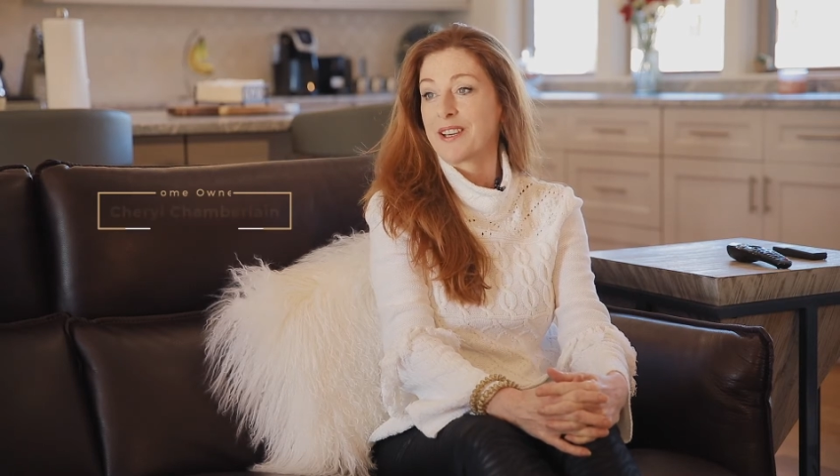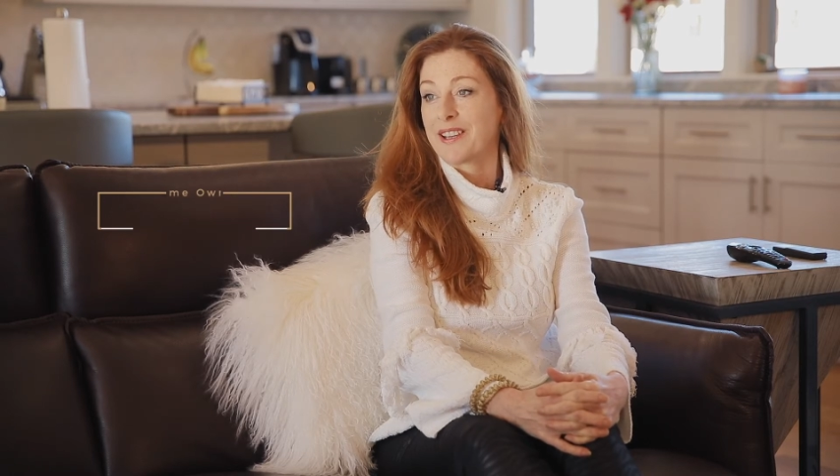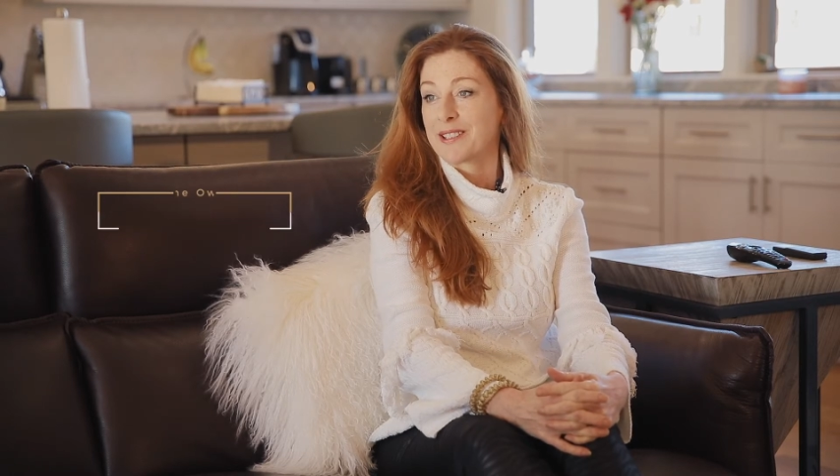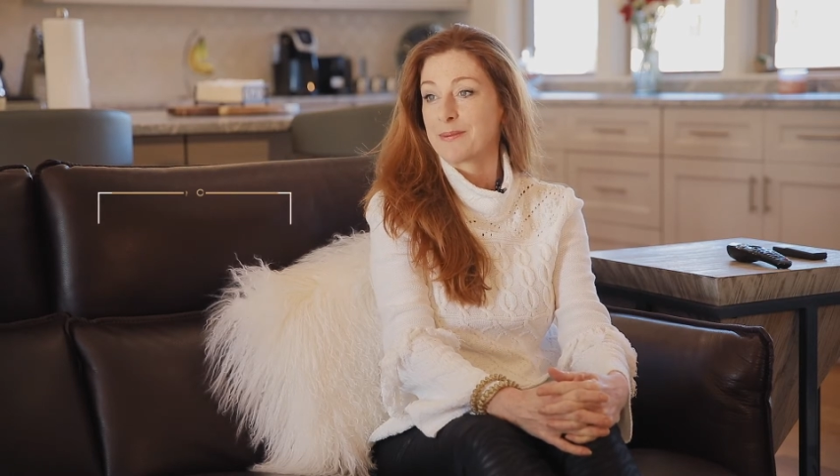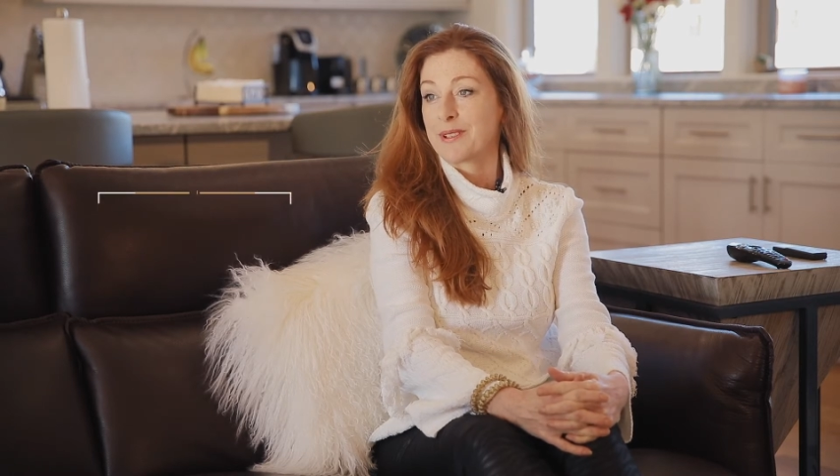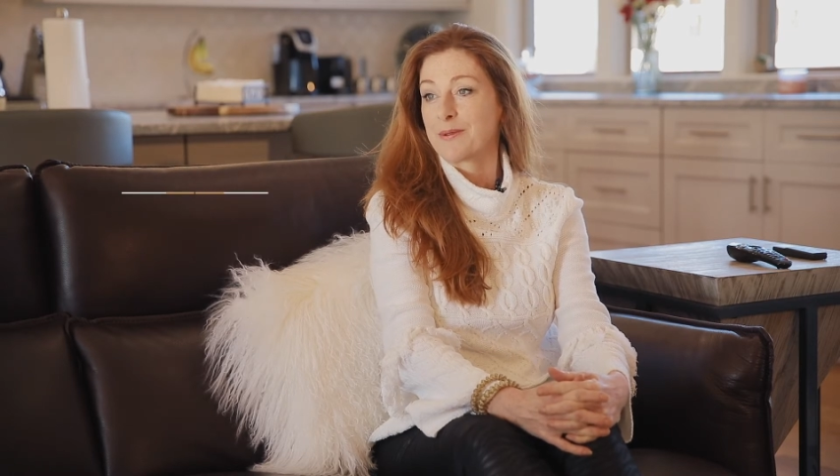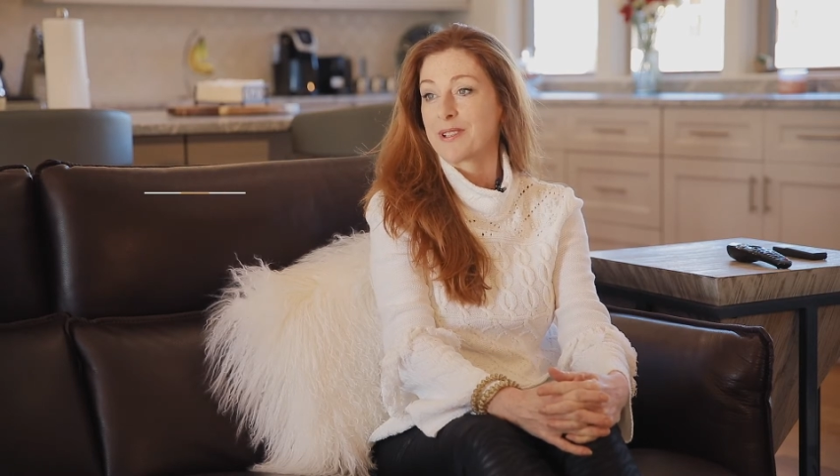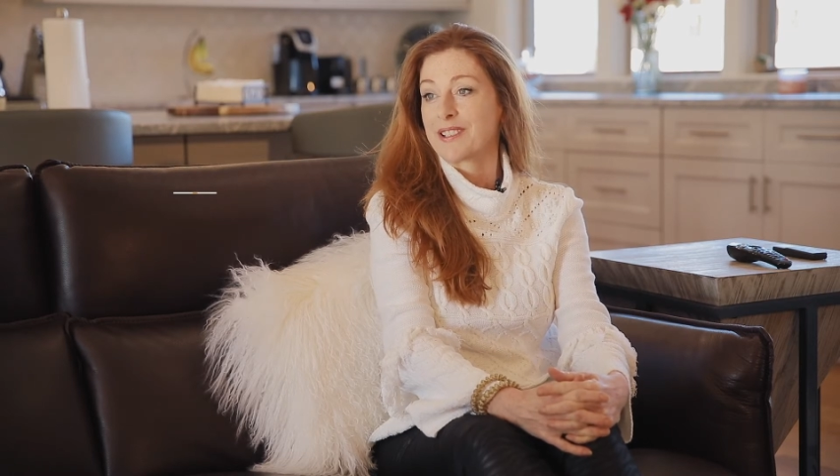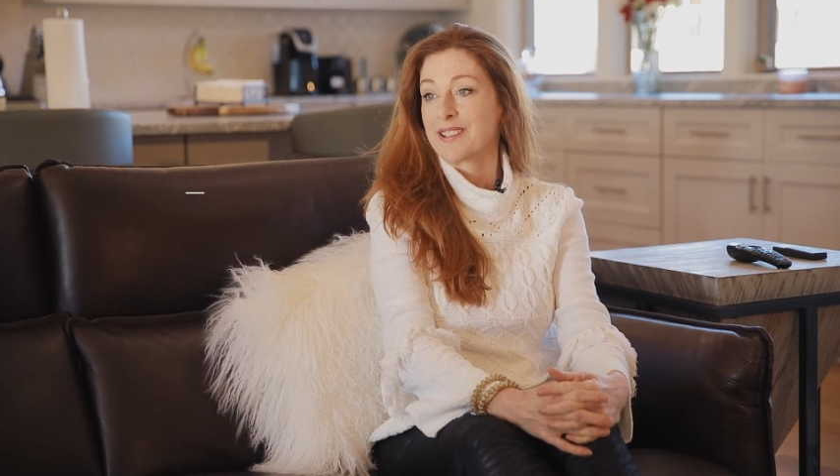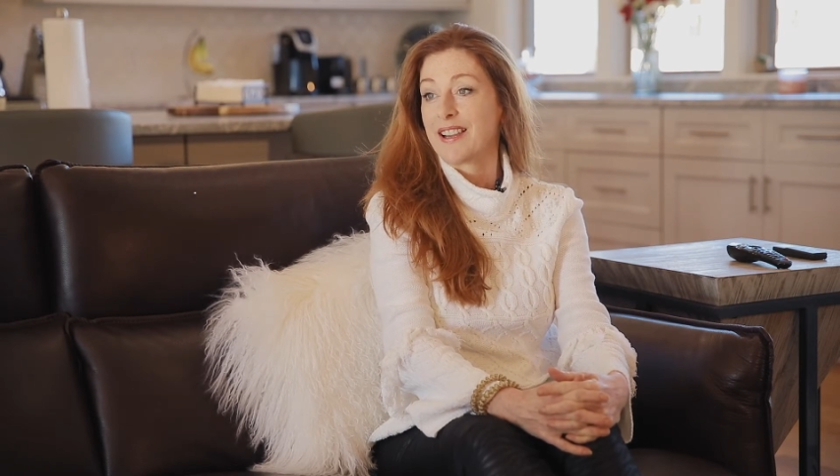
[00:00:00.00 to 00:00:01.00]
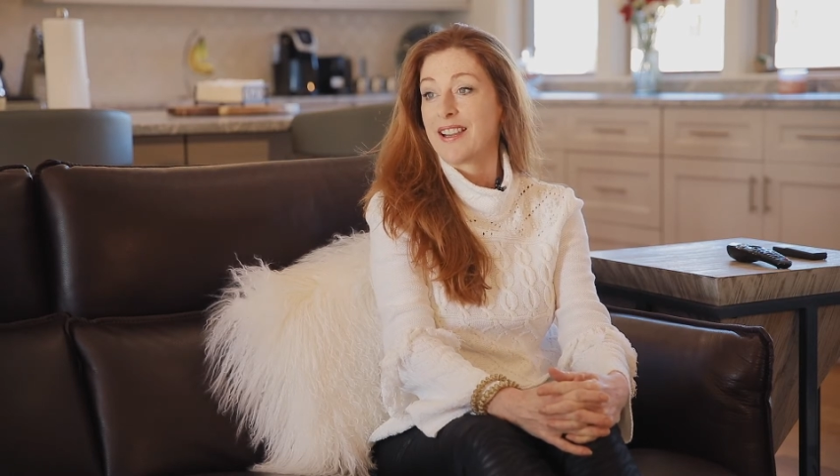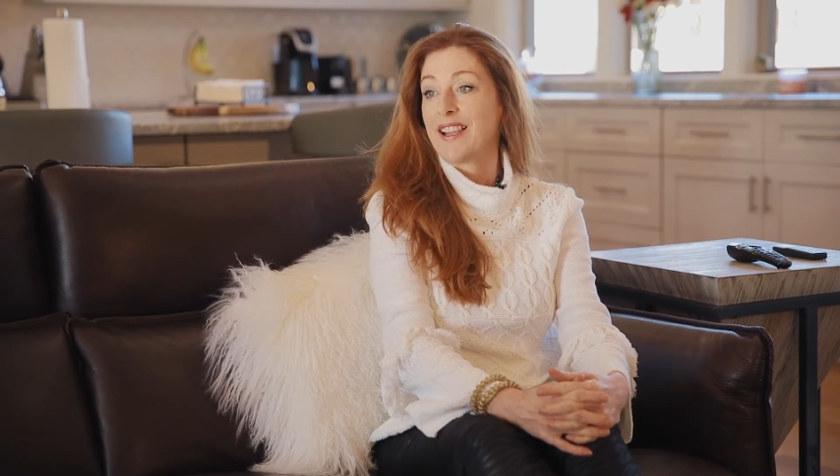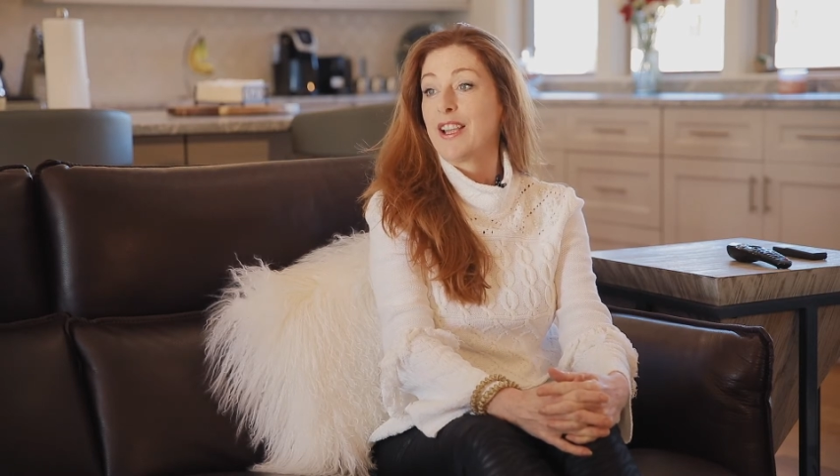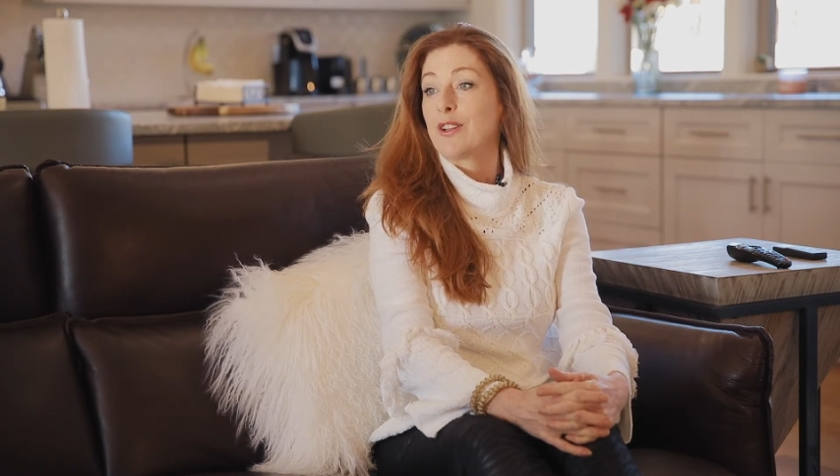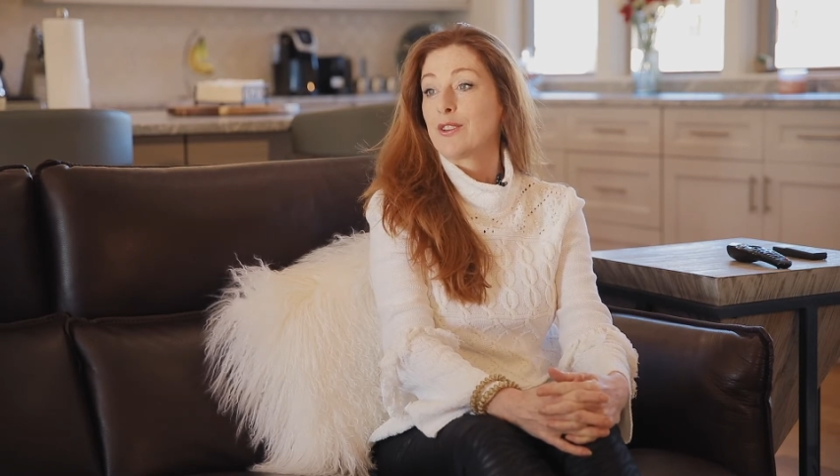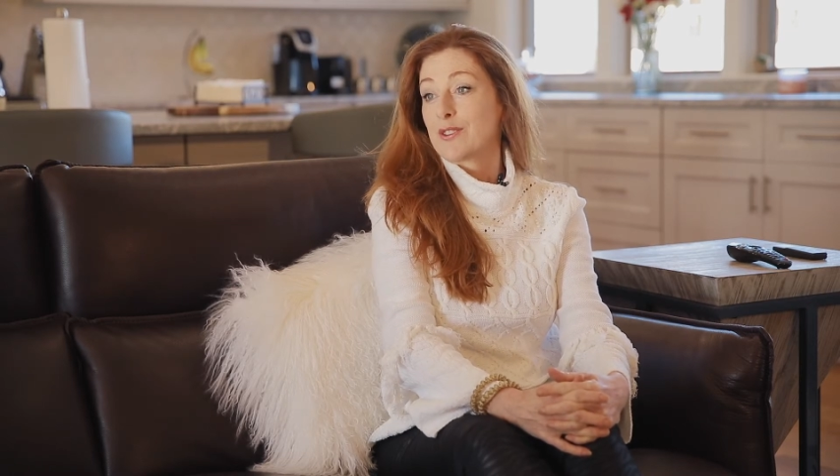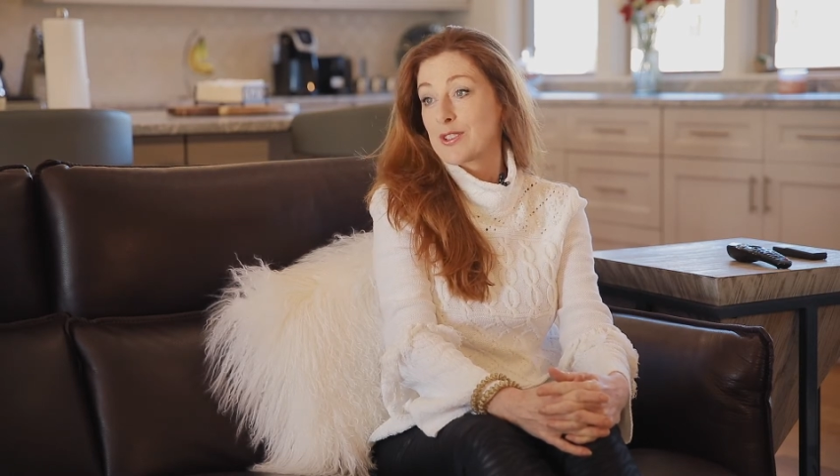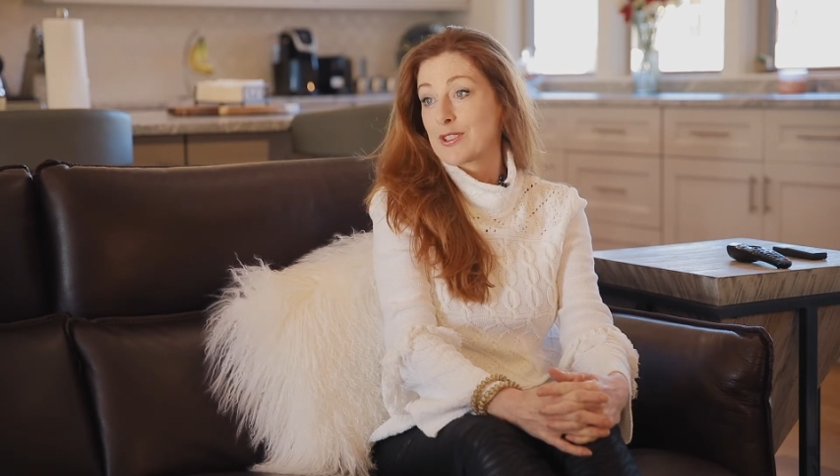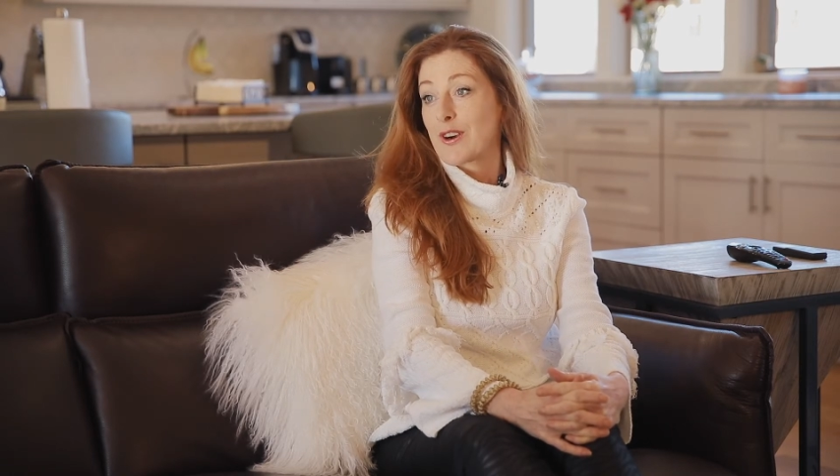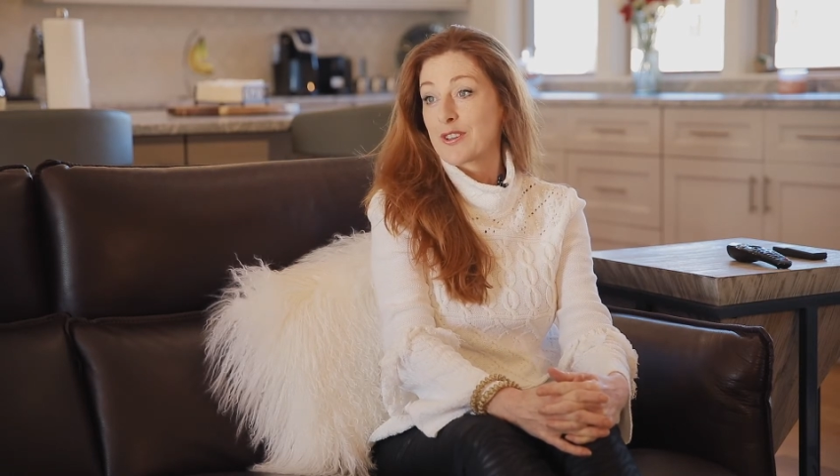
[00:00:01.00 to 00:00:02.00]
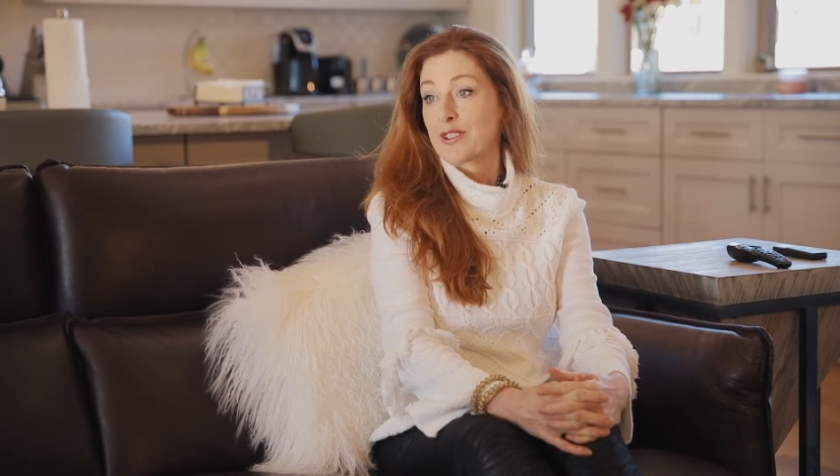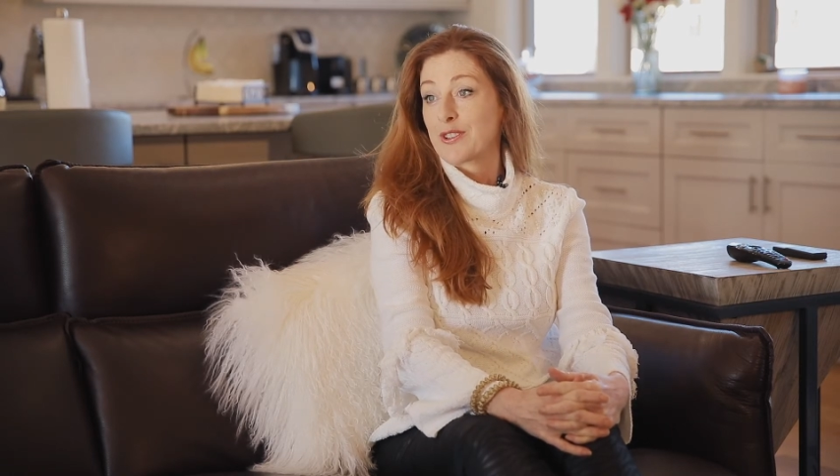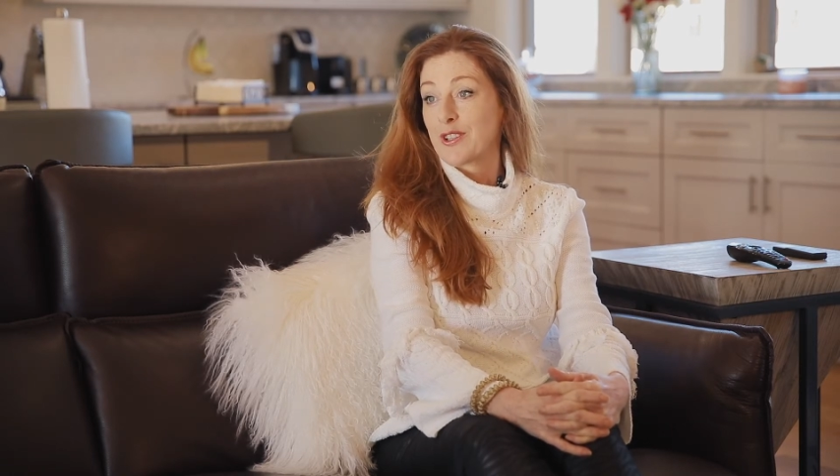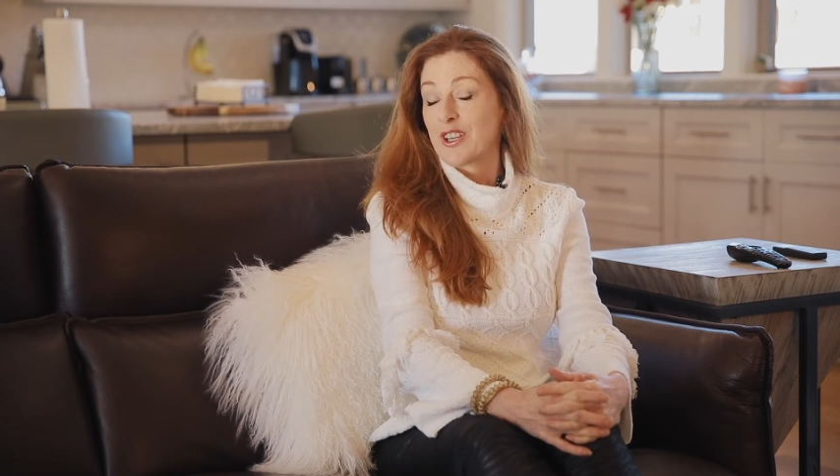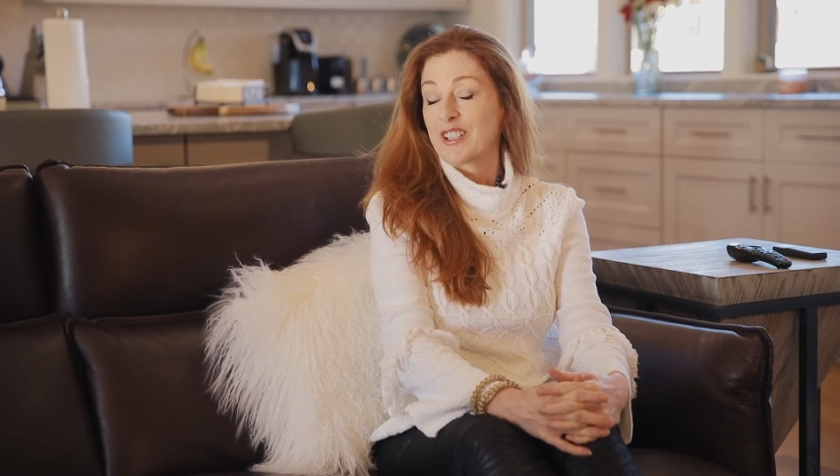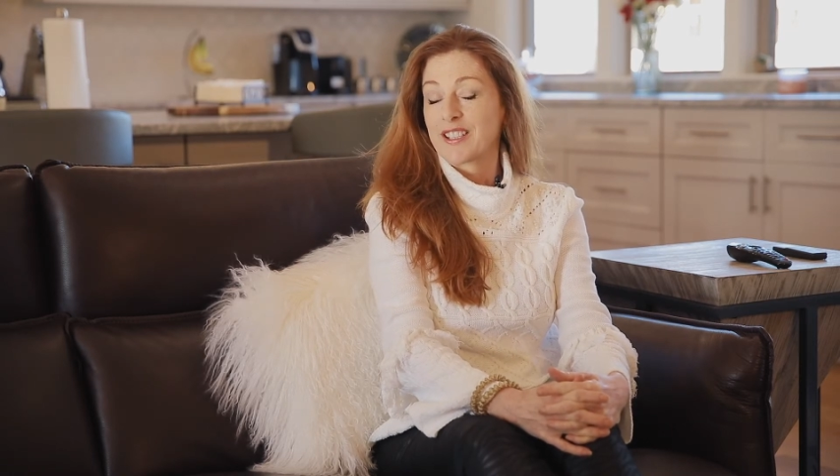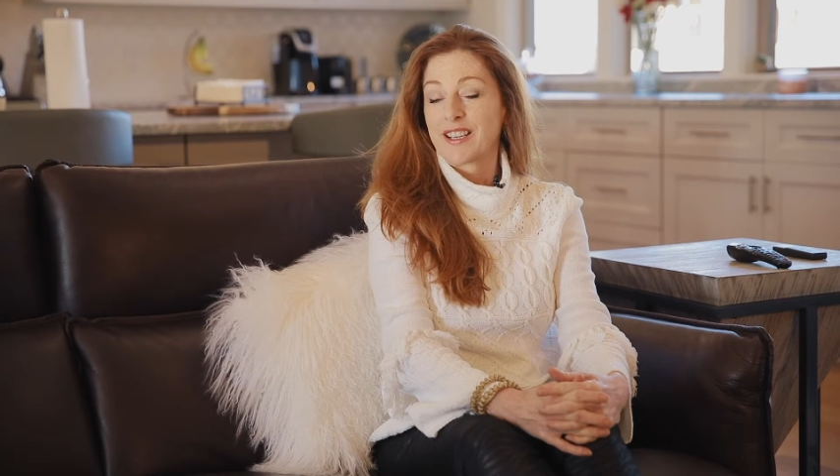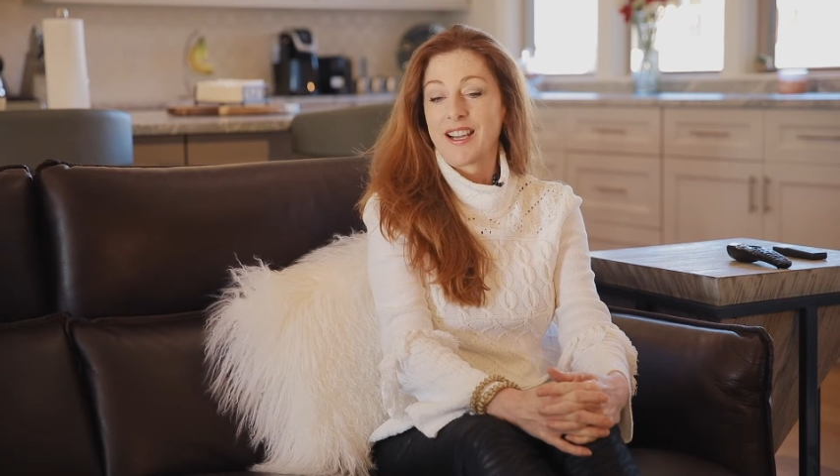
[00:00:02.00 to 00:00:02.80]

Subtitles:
husband was starting to look.